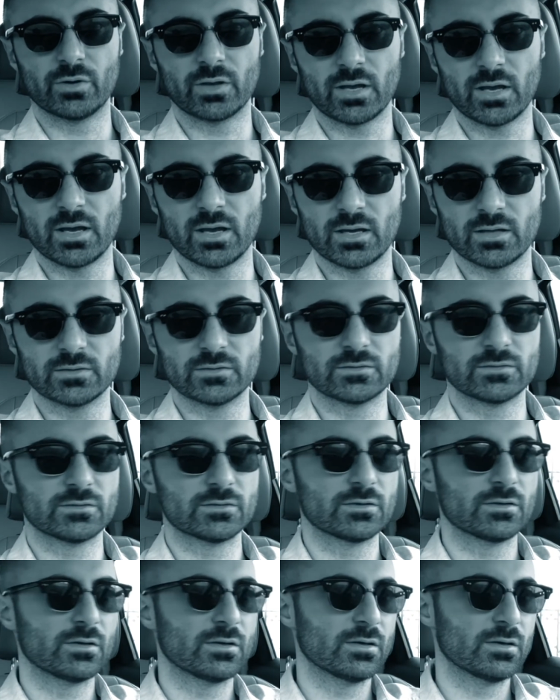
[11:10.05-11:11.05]
hands,
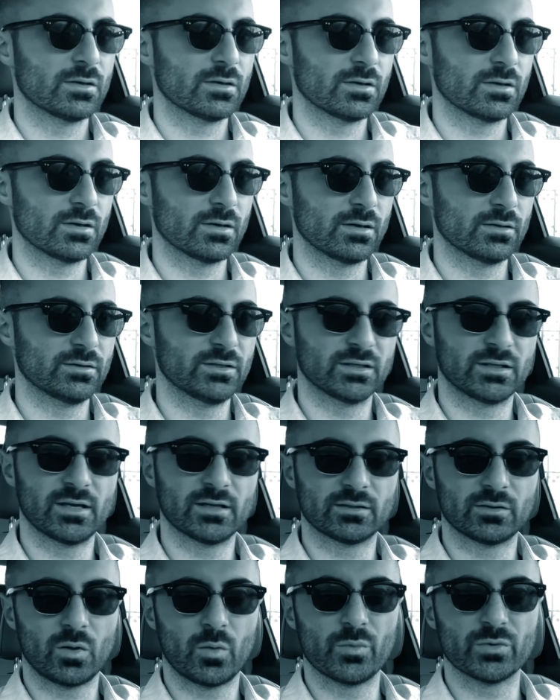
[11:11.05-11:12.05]
they
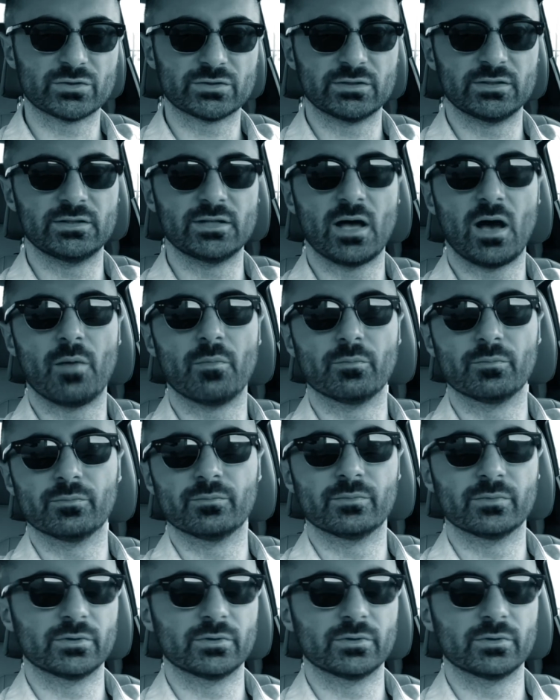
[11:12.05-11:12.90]
get almost numb.